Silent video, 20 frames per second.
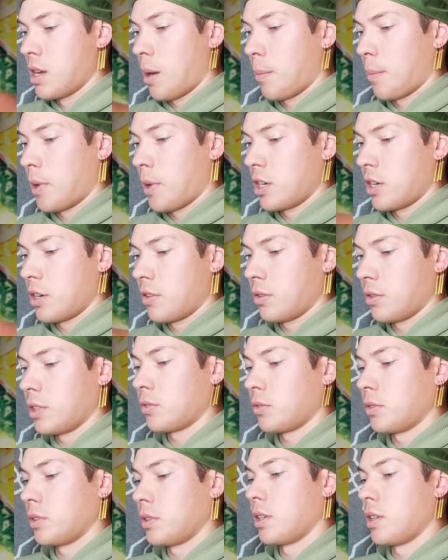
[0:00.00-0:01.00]
I'm not sure.
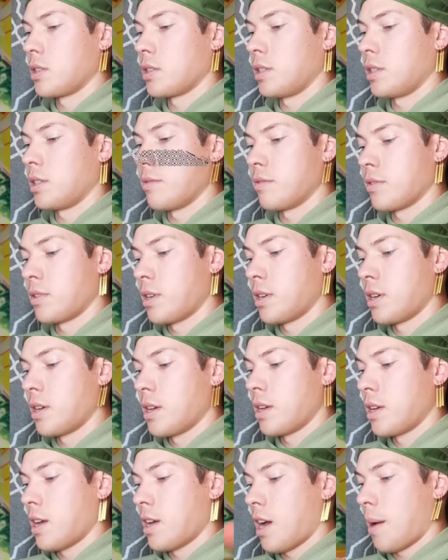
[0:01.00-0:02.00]
It looks really good in this sleeve.
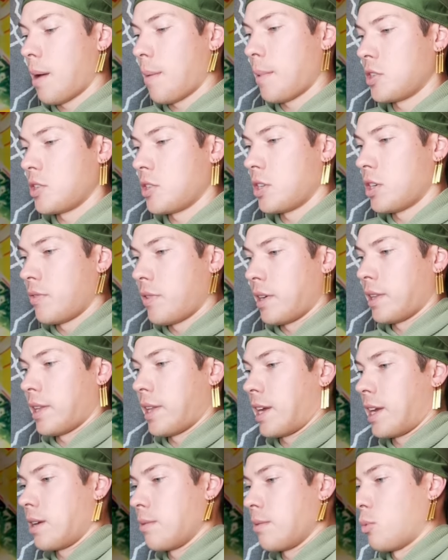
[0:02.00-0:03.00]
I'm not sure if I
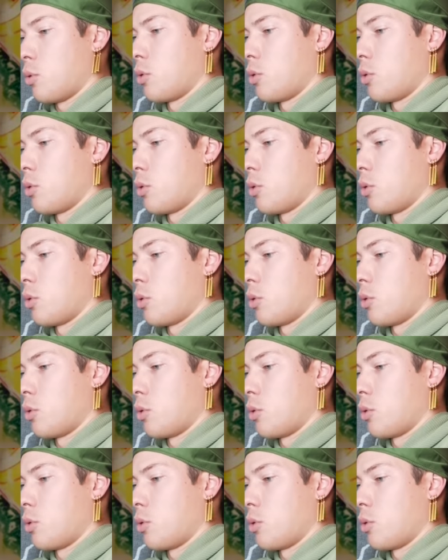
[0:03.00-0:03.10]
like it